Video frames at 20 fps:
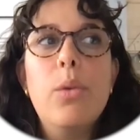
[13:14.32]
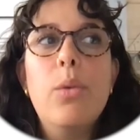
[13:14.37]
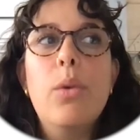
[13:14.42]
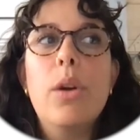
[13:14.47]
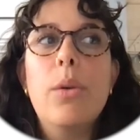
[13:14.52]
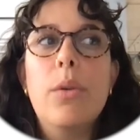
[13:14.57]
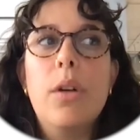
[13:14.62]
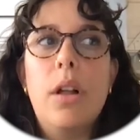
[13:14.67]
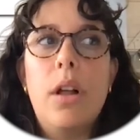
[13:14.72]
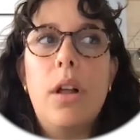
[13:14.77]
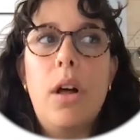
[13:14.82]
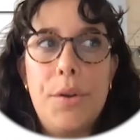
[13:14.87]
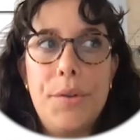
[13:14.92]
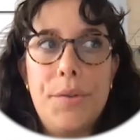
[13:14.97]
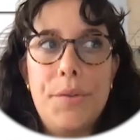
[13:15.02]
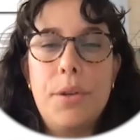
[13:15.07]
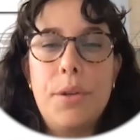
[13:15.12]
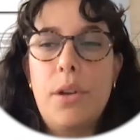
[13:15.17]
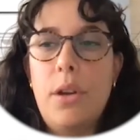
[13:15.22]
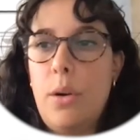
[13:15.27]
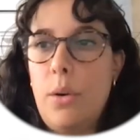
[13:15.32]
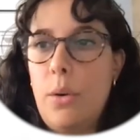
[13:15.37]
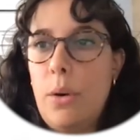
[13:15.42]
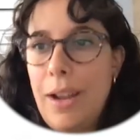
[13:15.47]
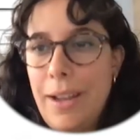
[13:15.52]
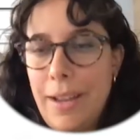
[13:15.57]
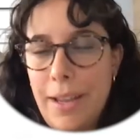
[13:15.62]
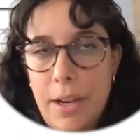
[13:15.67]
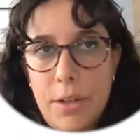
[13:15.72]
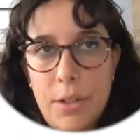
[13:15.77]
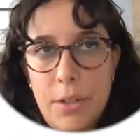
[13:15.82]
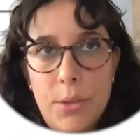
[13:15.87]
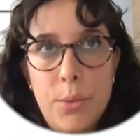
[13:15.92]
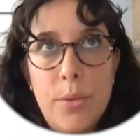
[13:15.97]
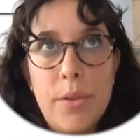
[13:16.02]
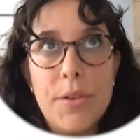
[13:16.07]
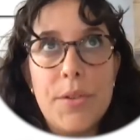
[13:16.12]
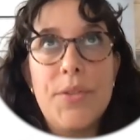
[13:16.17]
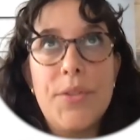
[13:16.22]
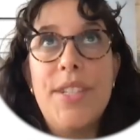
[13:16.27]
we will also go again
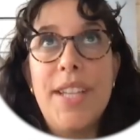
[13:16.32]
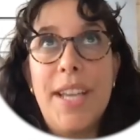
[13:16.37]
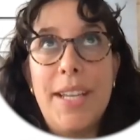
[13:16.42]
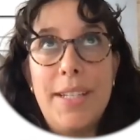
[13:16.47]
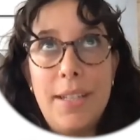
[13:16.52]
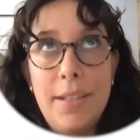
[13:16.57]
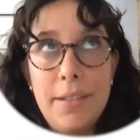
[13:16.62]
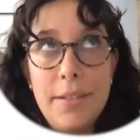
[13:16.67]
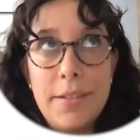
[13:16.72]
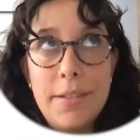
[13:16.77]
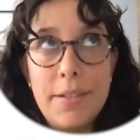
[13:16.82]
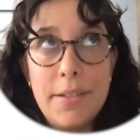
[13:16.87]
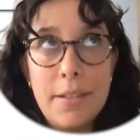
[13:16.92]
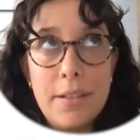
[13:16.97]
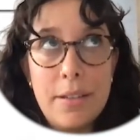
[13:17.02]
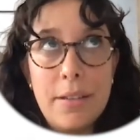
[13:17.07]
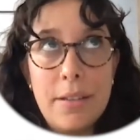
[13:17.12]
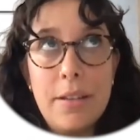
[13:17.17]
to the settings.